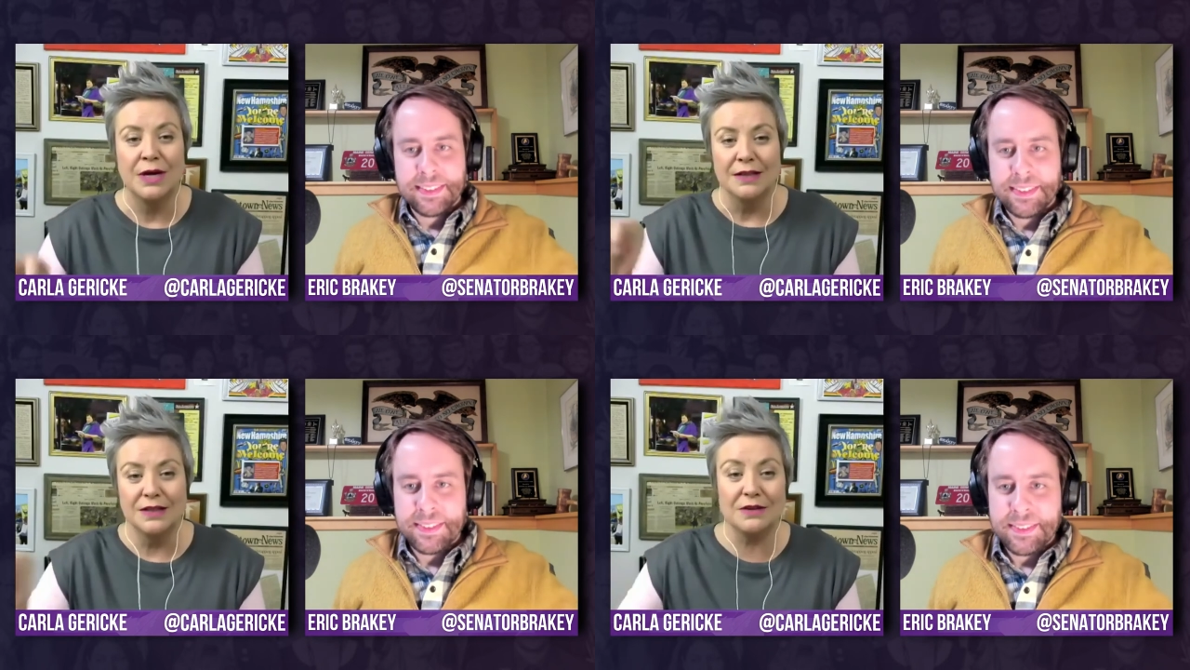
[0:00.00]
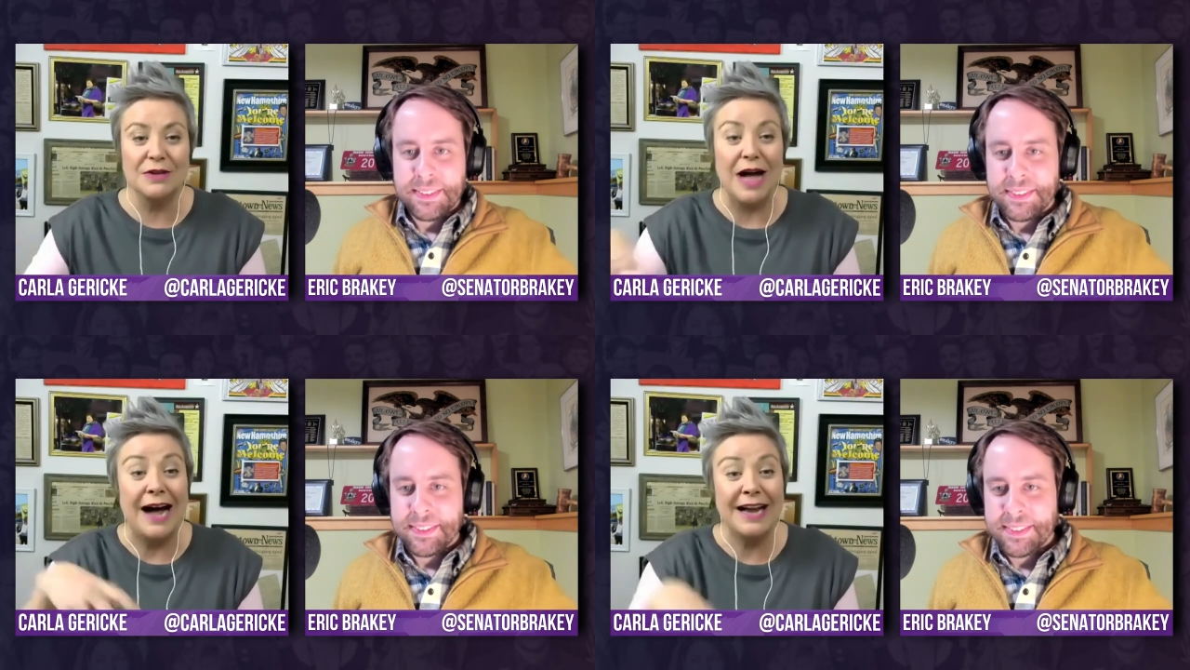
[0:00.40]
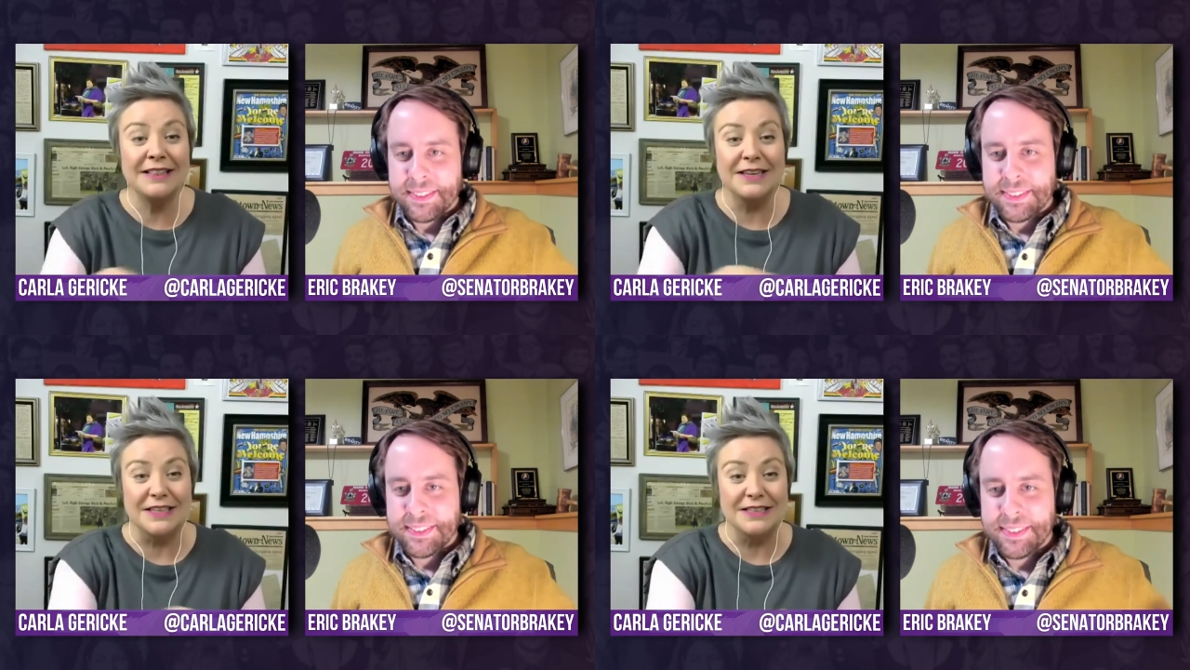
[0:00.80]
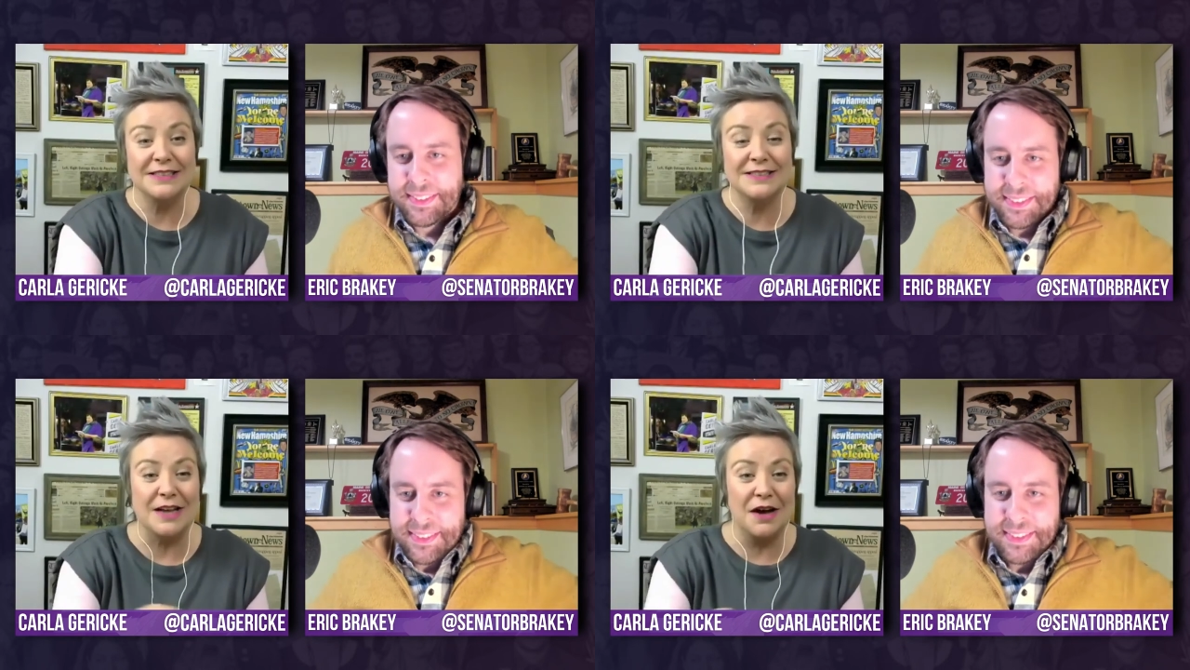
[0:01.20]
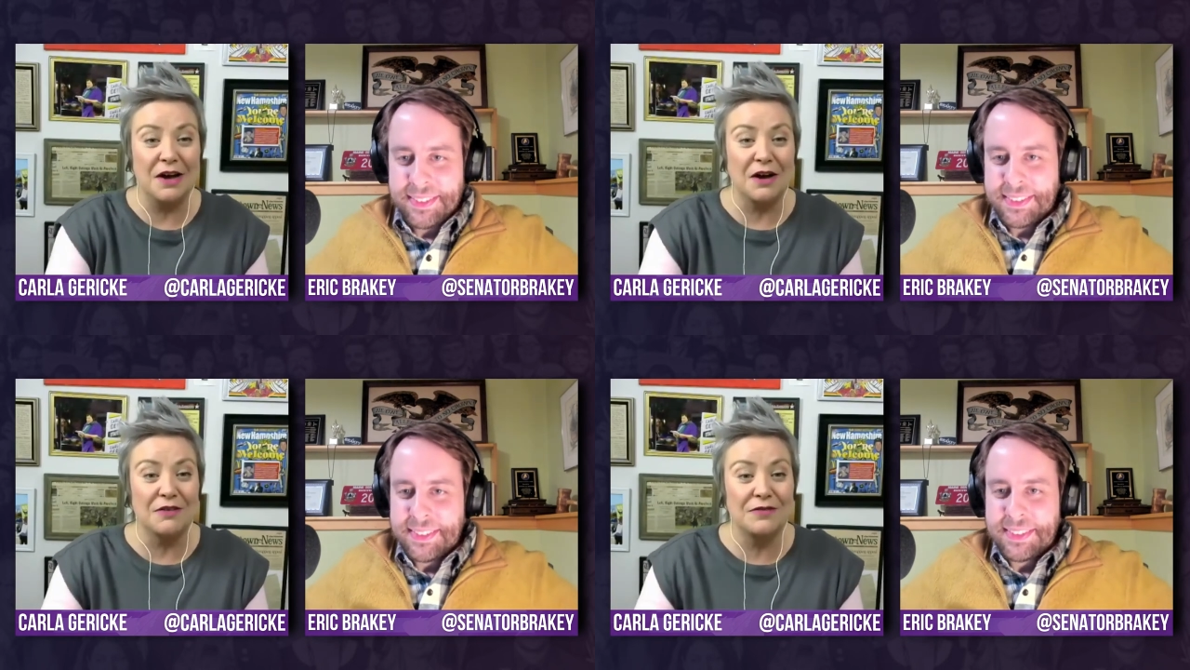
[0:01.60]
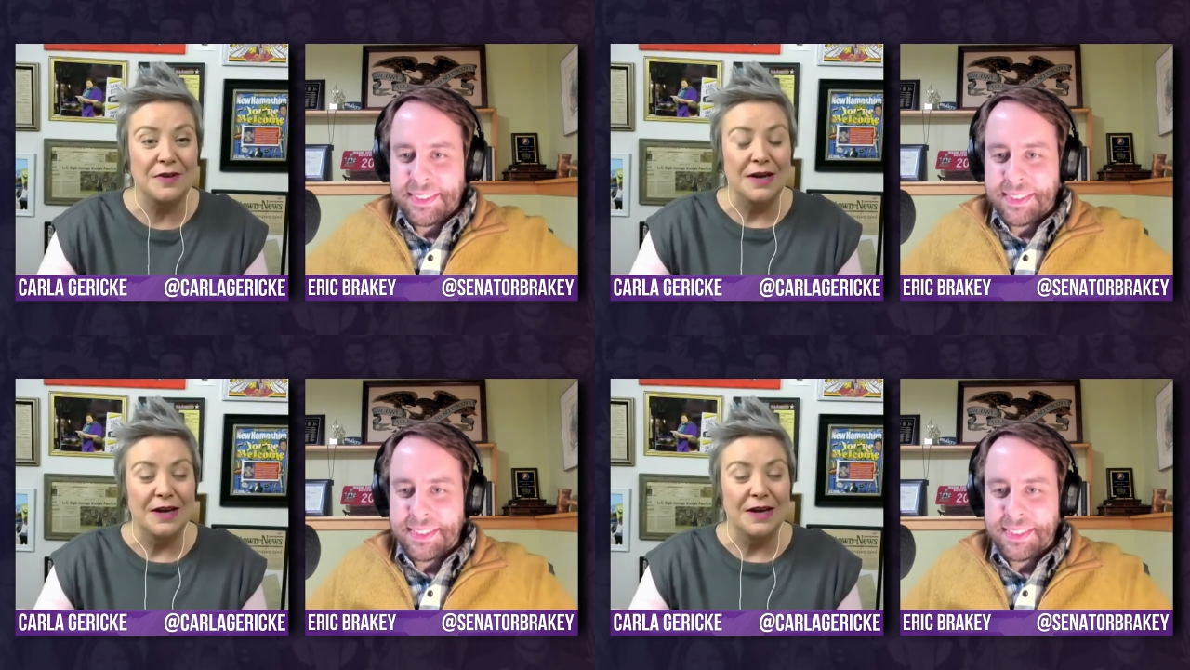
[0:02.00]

Speaker 1: little islands of